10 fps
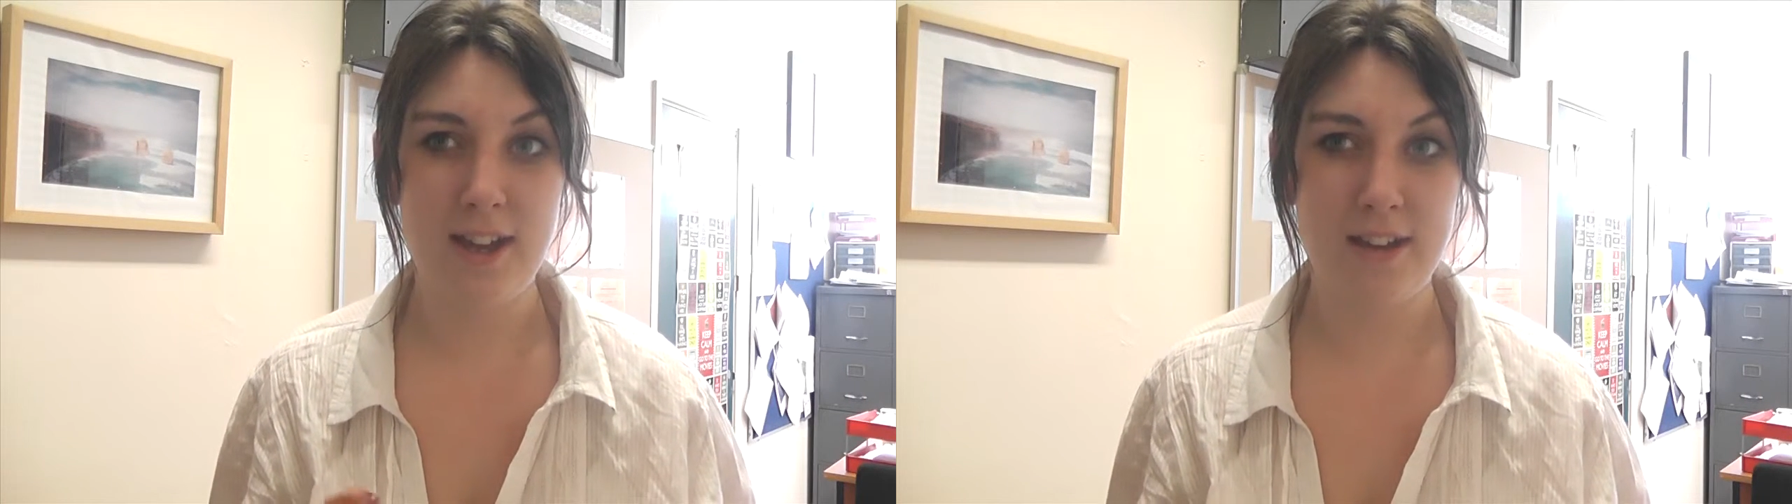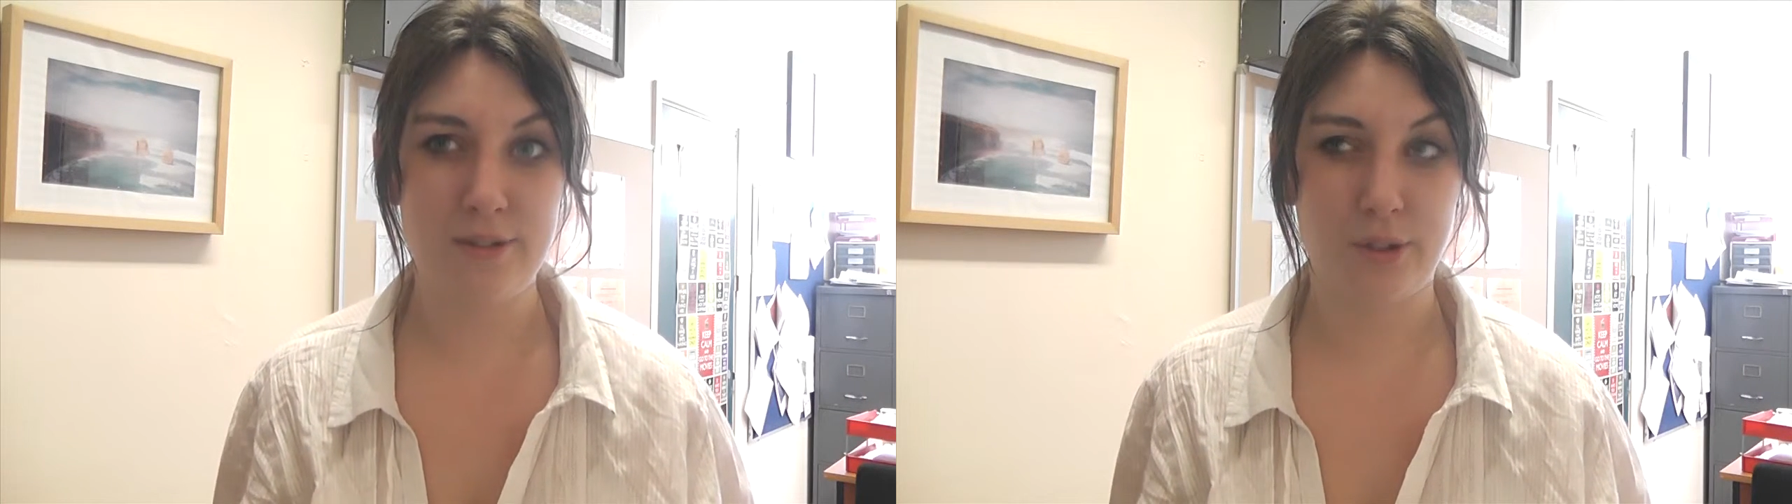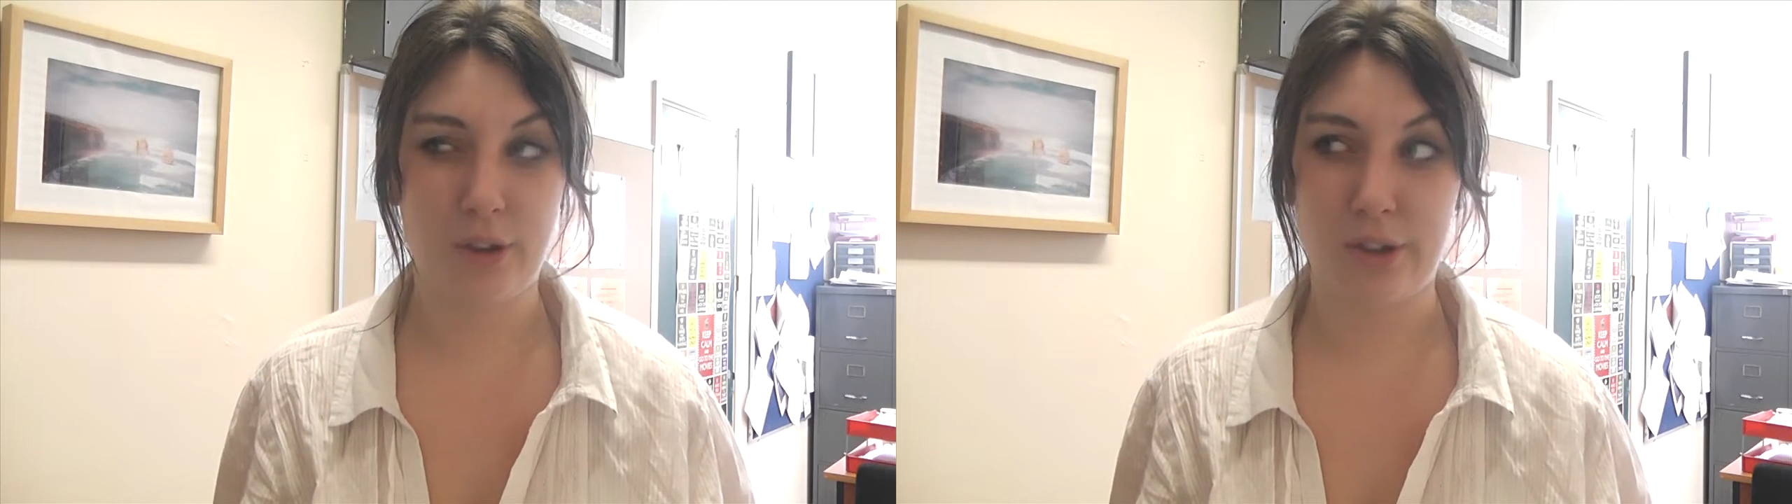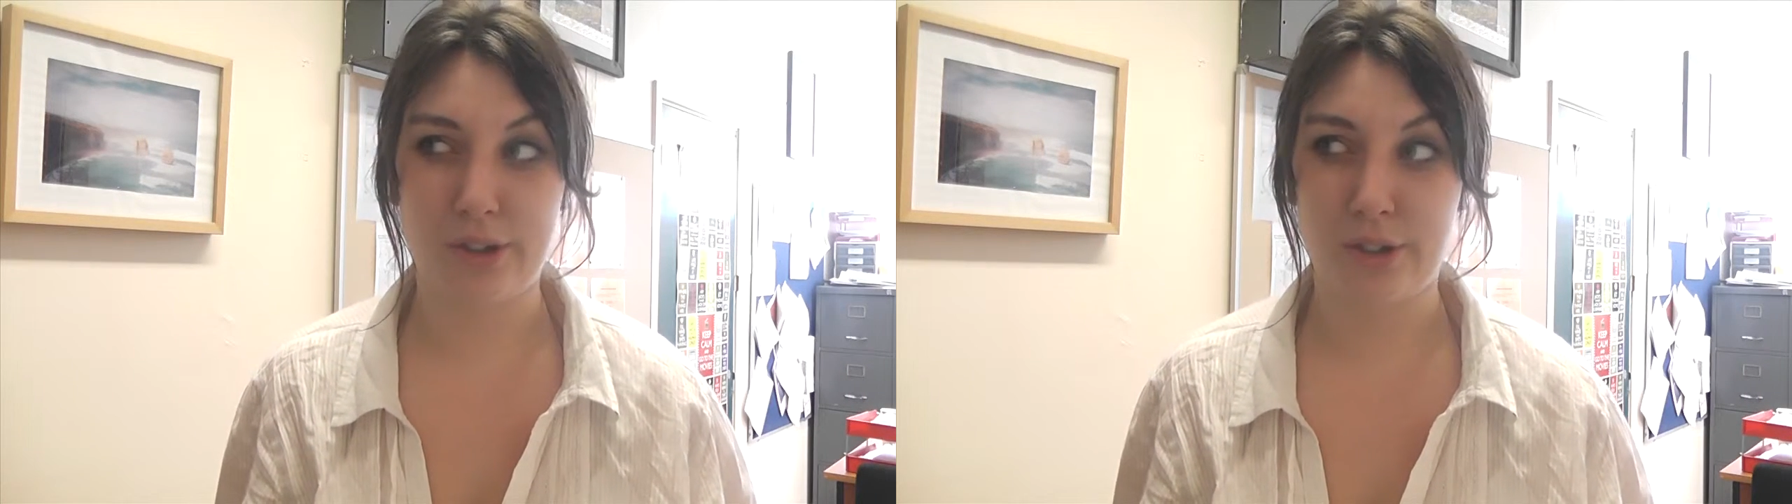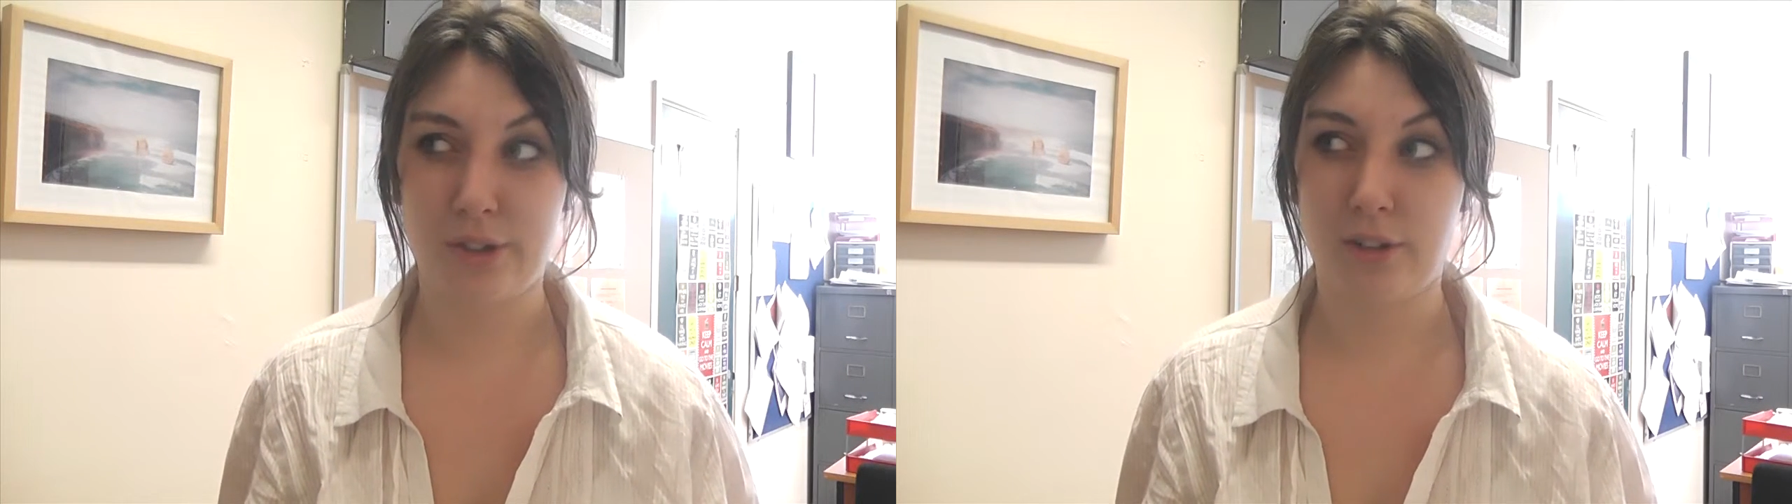isn't
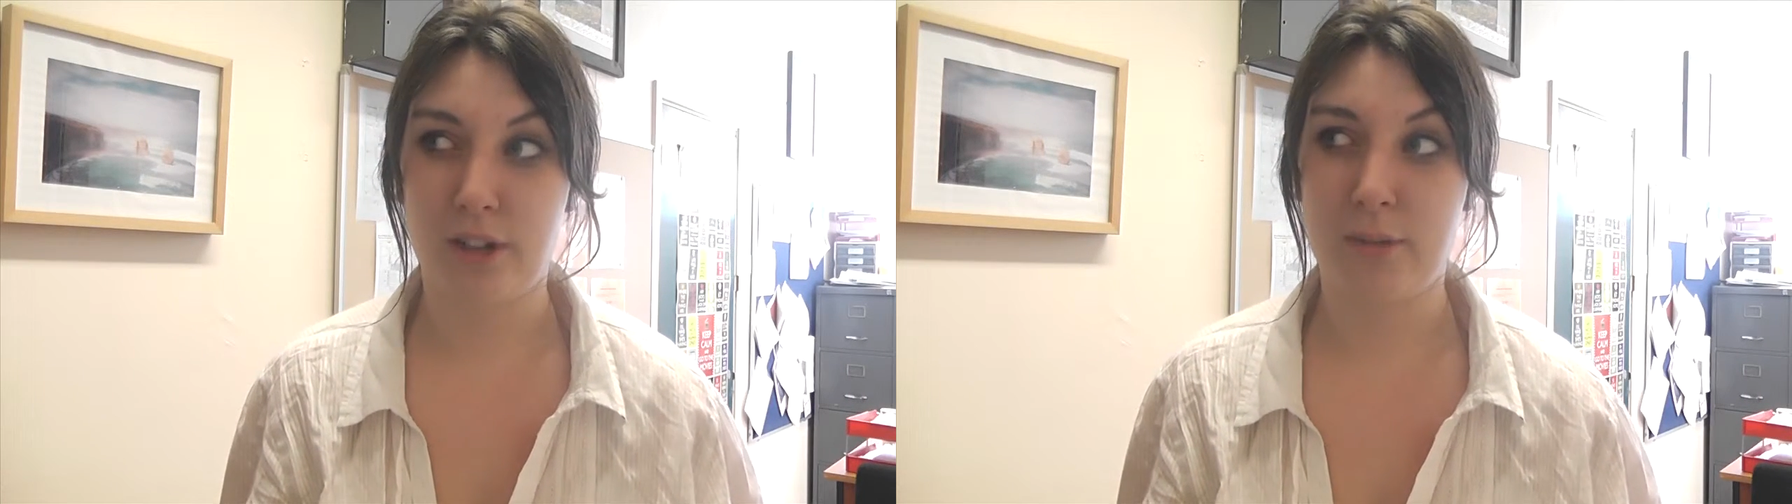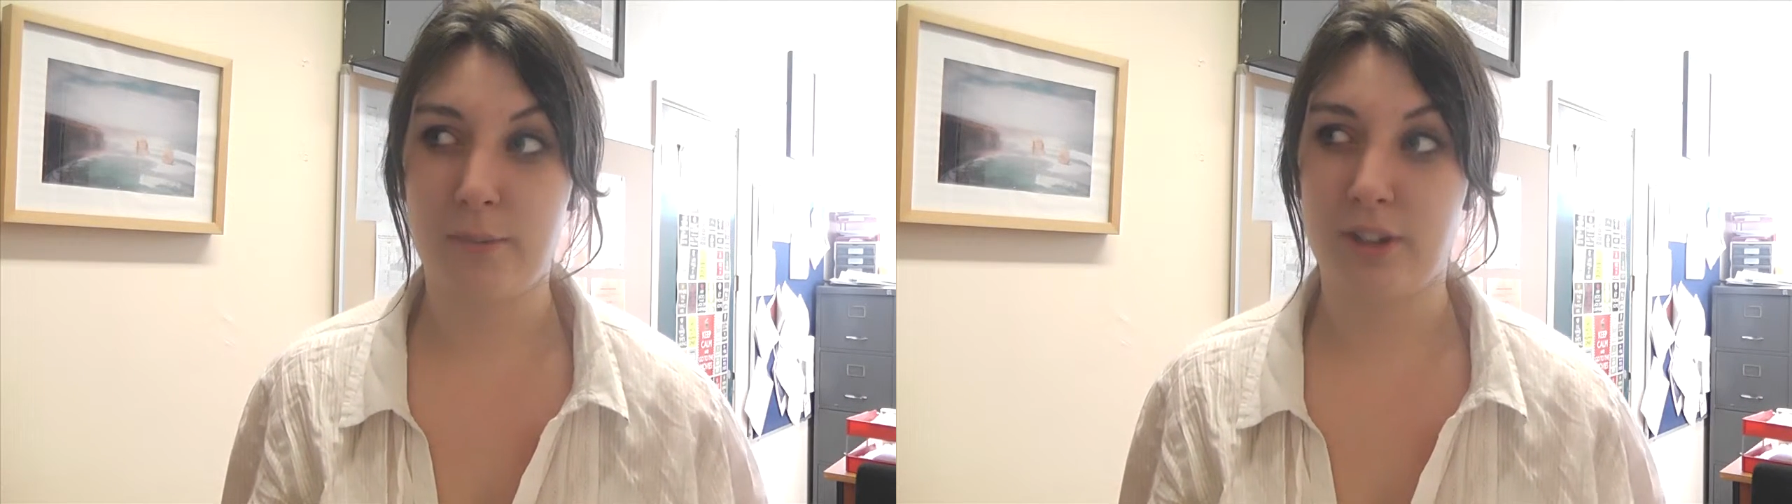going so great